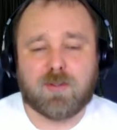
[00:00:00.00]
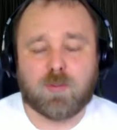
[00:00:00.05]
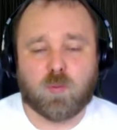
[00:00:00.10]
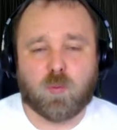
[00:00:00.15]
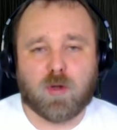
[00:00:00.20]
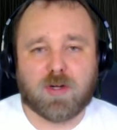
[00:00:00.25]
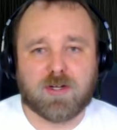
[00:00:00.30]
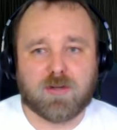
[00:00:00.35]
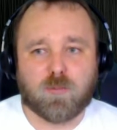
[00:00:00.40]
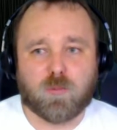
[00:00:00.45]

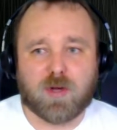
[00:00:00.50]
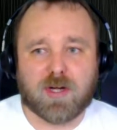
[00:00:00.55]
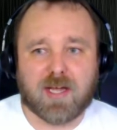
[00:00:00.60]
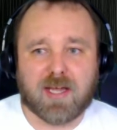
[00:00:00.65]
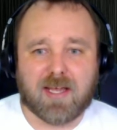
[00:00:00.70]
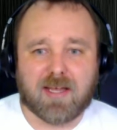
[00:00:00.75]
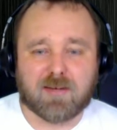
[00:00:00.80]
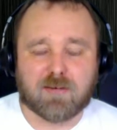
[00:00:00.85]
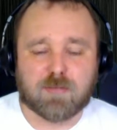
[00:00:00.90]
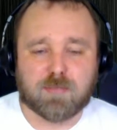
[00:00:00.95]
One and One
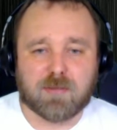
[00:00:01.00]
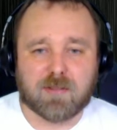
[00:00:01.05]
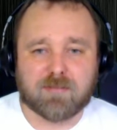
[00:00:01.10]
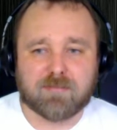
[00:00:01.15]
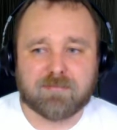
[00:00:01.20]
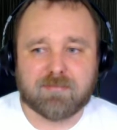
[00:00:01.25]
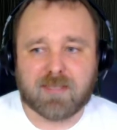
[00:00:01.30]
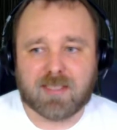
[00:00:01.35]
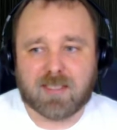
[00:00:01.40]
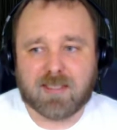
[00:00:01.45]
X, but
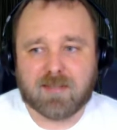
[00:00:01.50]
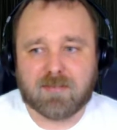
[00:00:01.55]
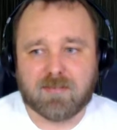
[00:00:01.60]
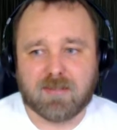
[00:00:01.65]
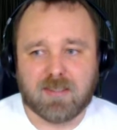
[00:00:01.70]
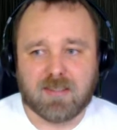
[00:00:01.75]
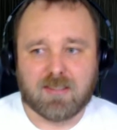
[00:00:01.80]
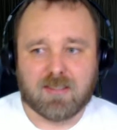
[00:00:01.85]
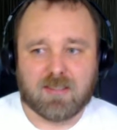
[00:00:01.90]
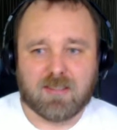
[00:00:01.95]

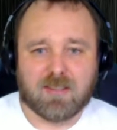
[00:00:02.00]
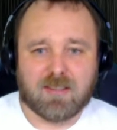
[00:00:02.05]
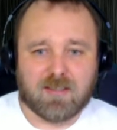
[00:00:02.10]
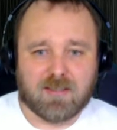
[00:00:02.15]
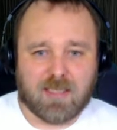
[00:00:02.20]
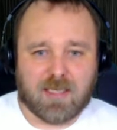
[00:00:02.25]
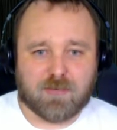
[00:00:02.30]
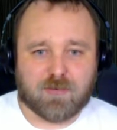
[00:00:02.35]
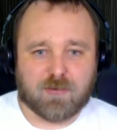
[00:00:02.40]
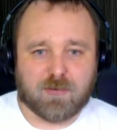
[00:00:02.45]

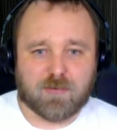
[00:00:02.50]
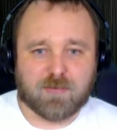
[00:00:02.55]
I don't know.